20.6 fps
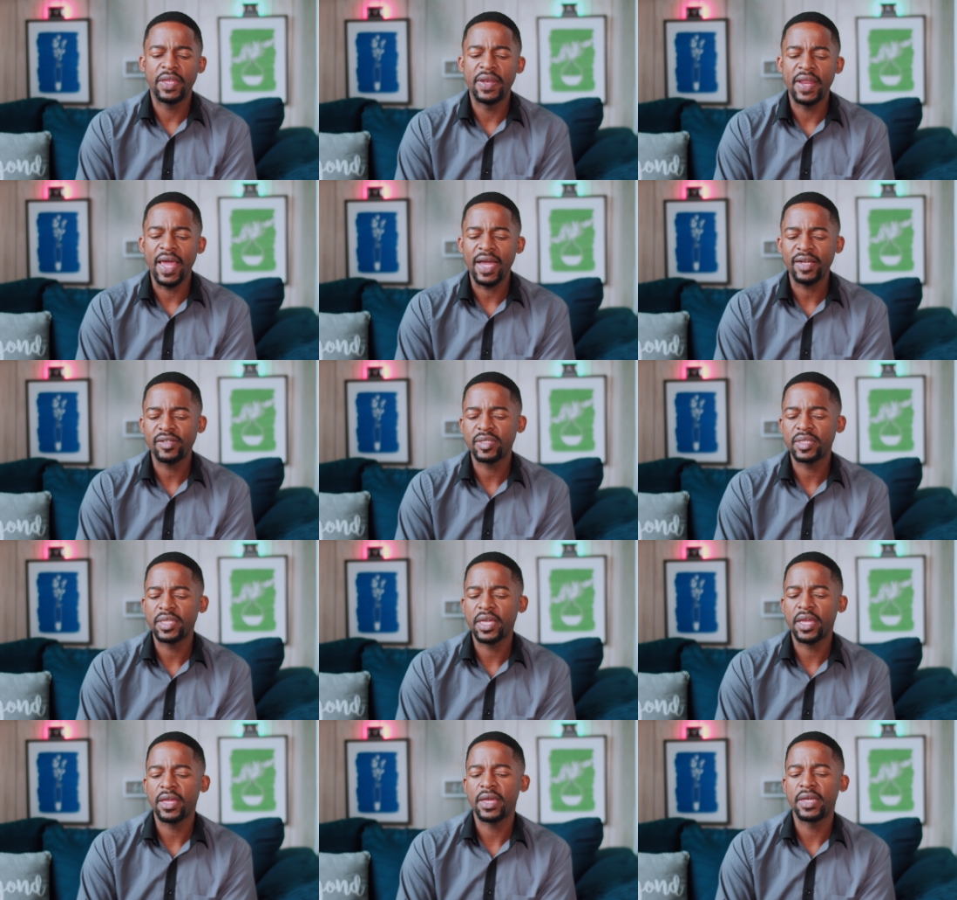The
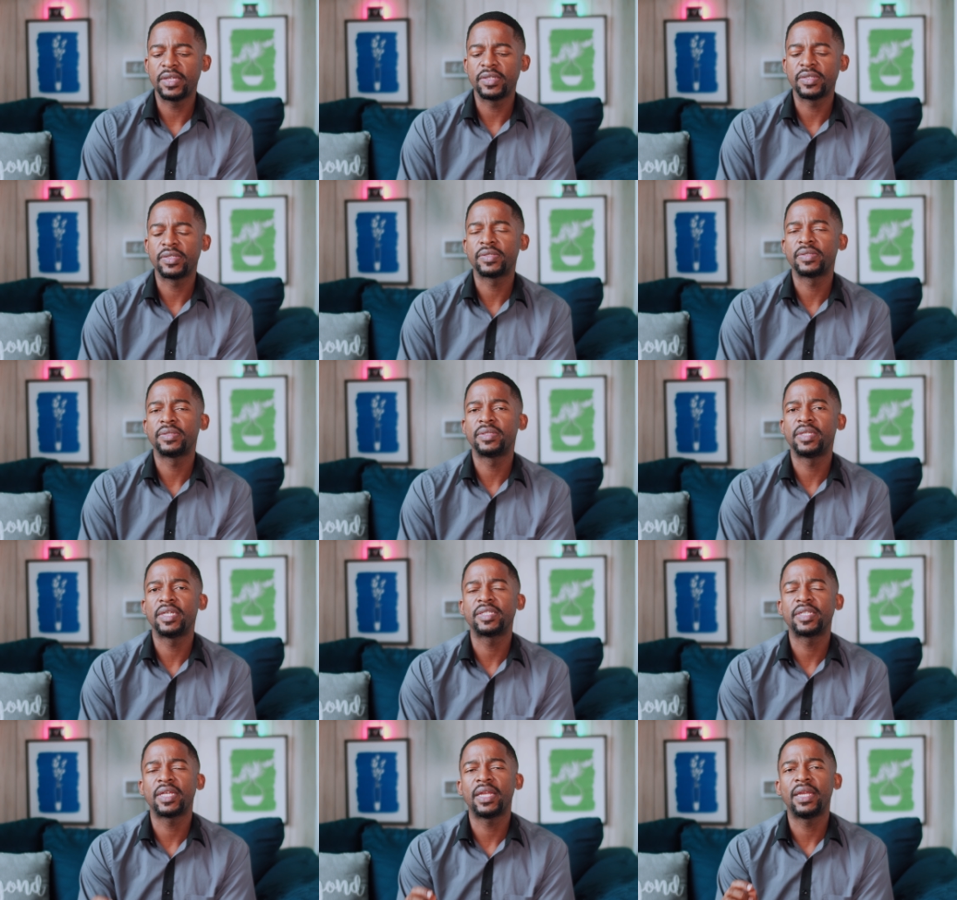next thing
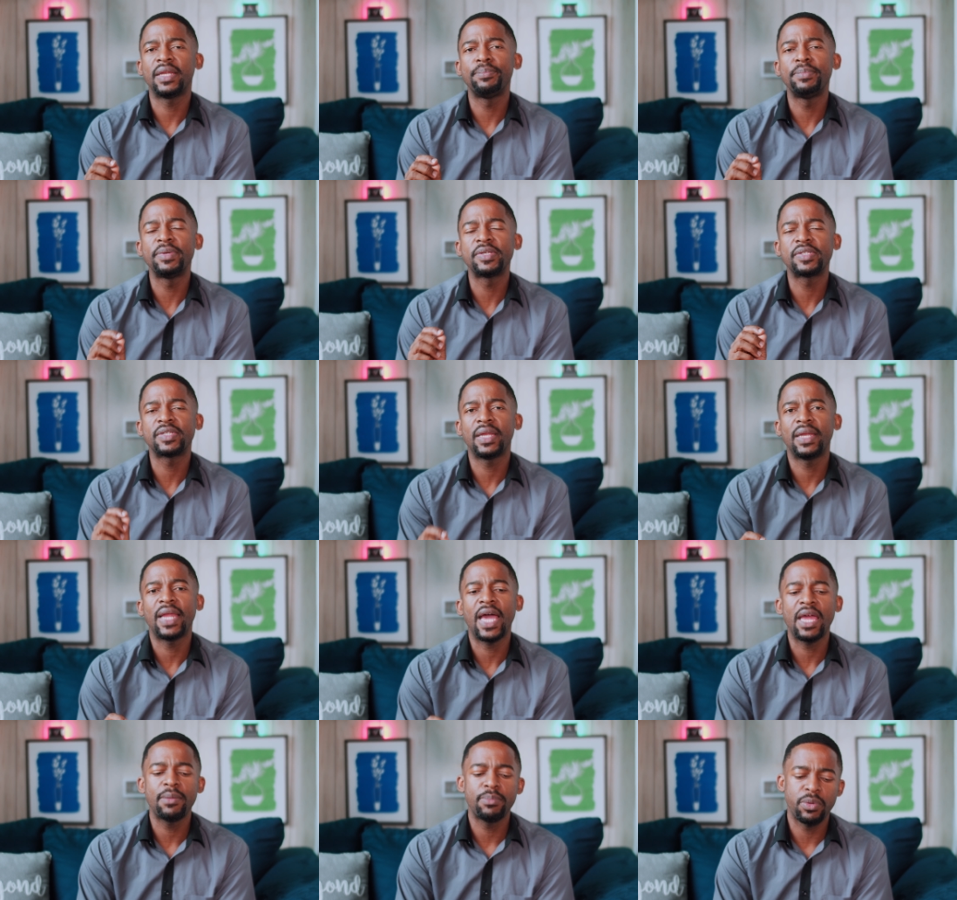is this
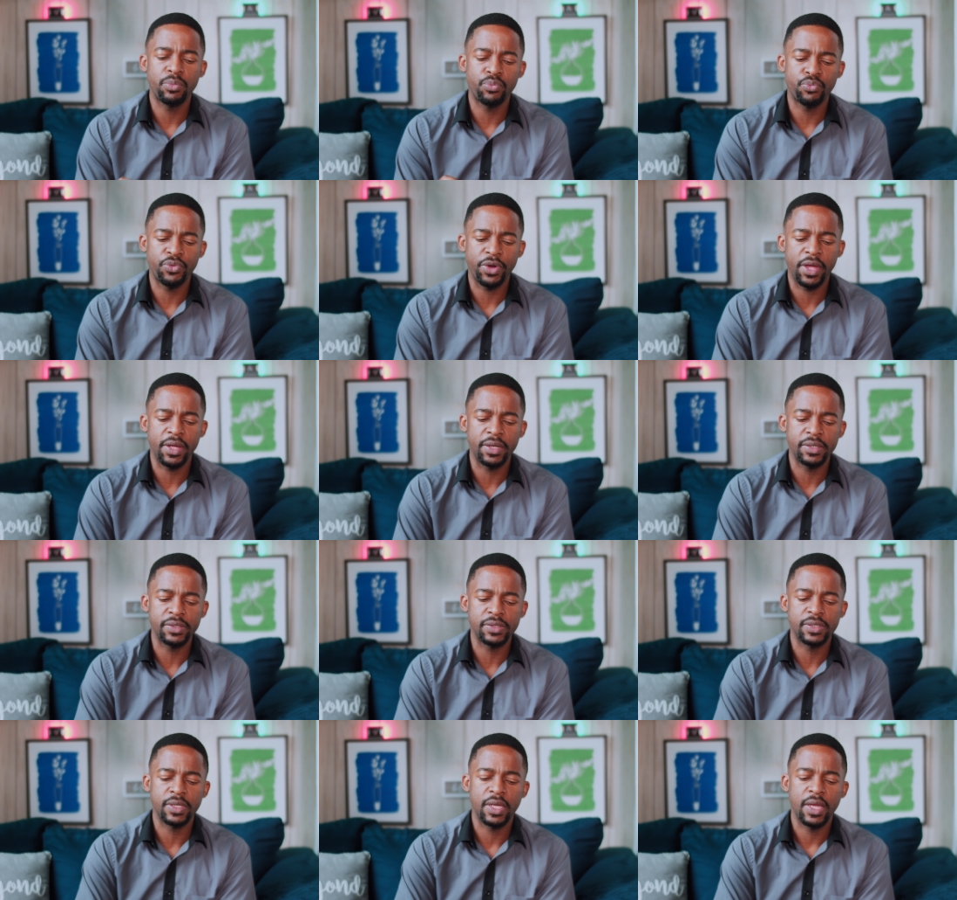misalignment
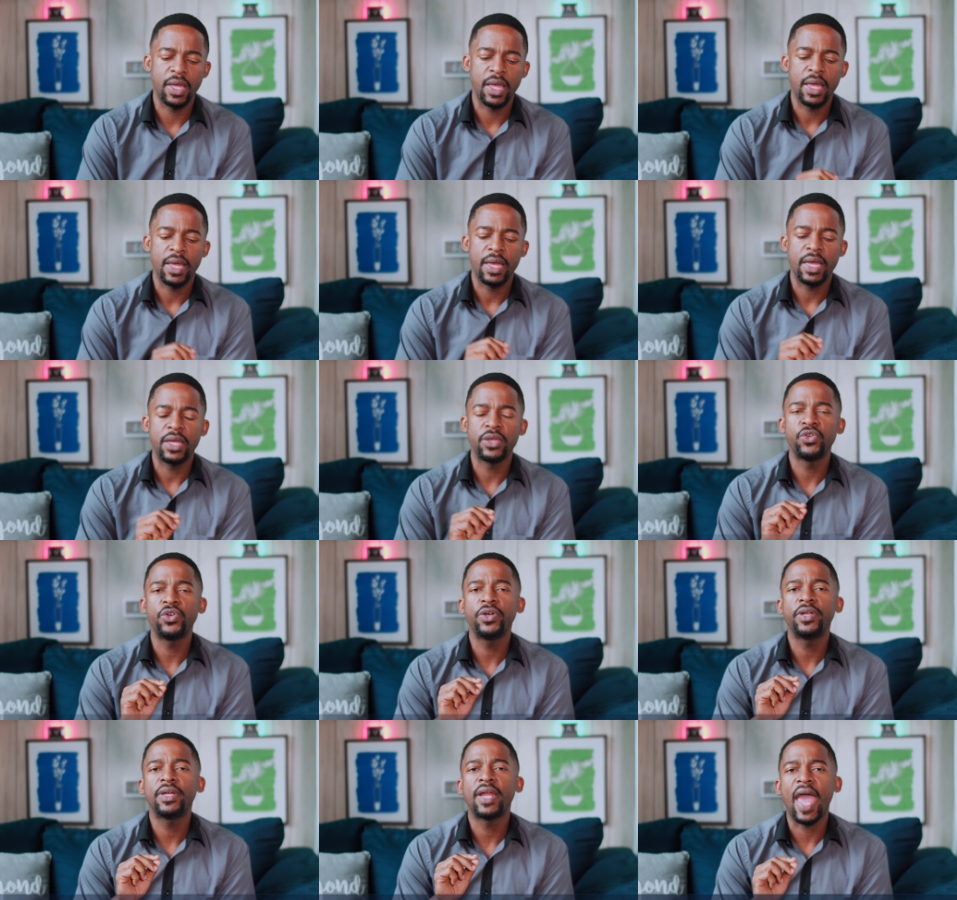brings
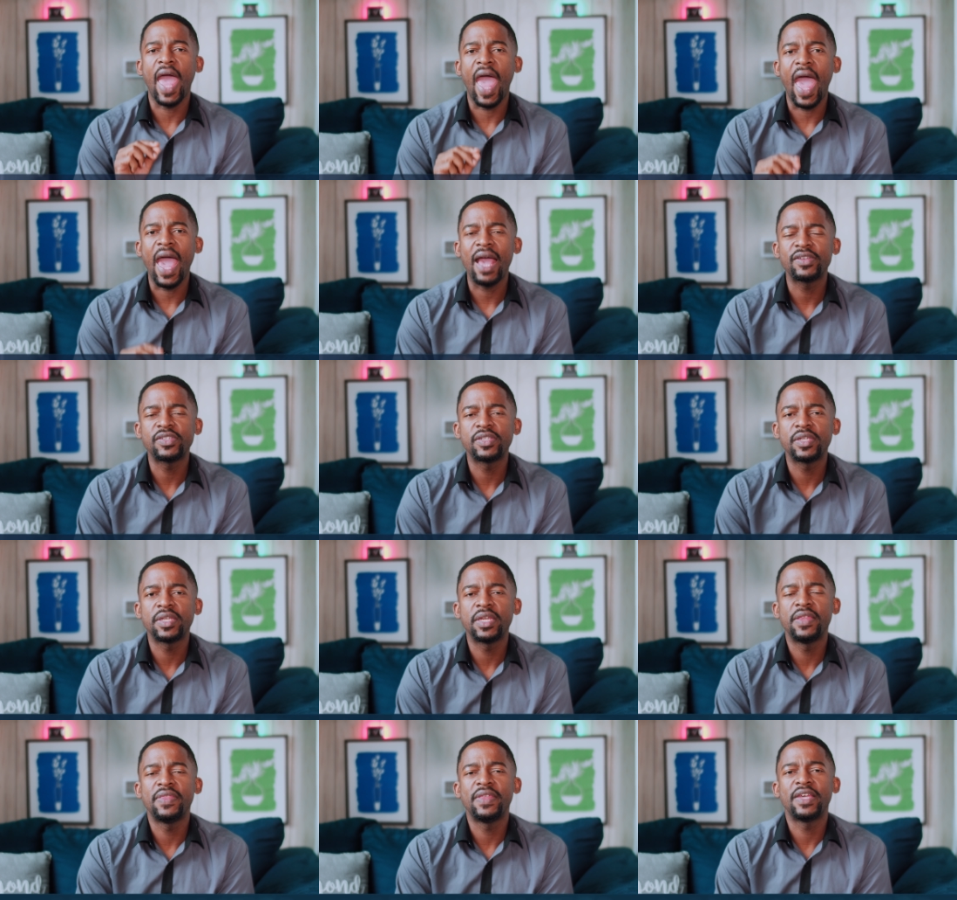you're an
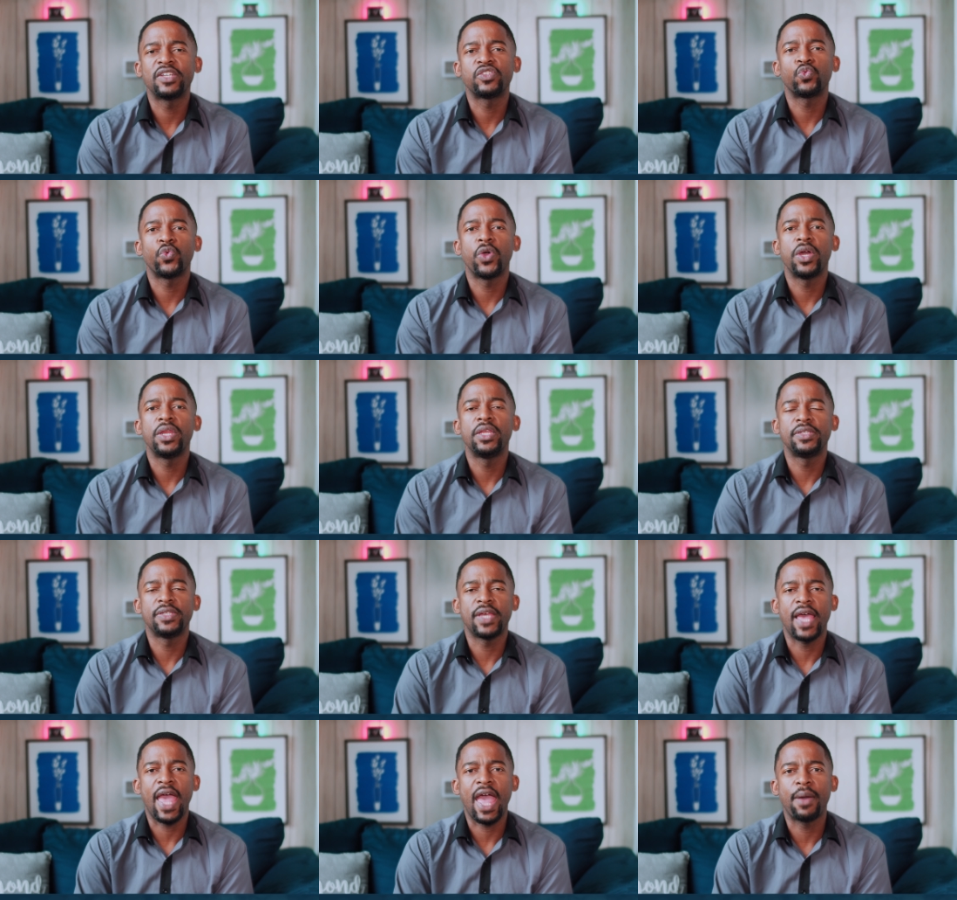accident that's
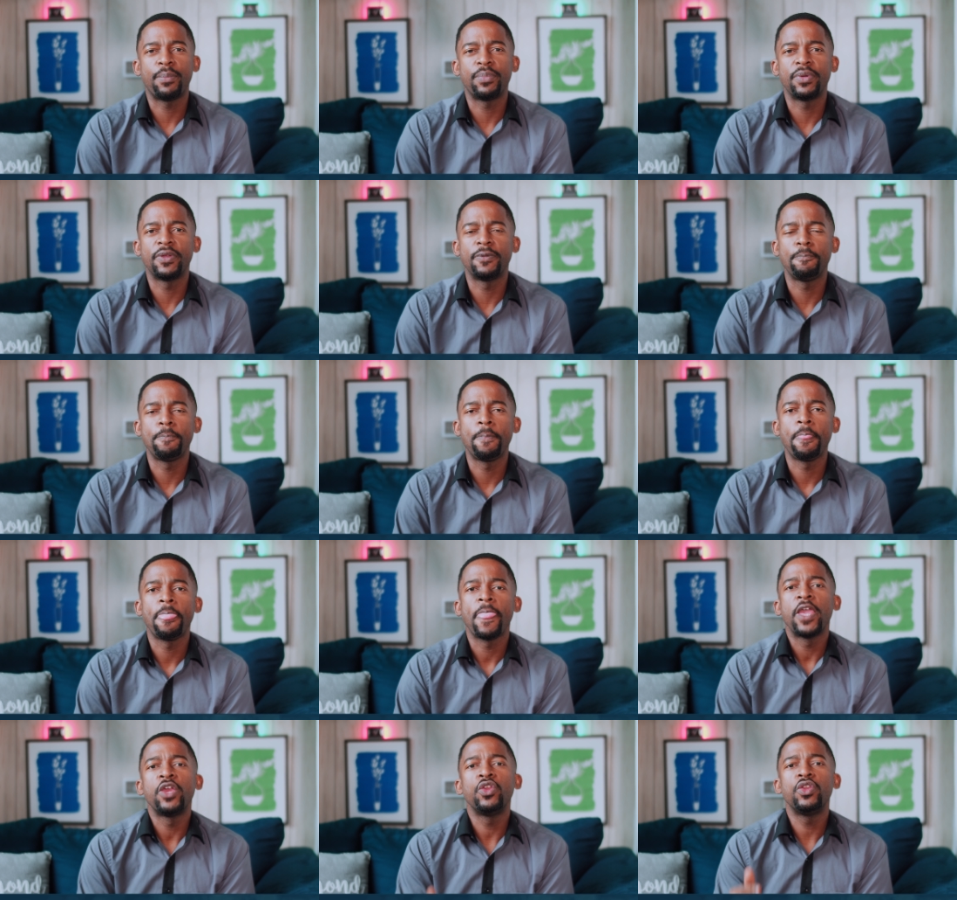waiting to happen.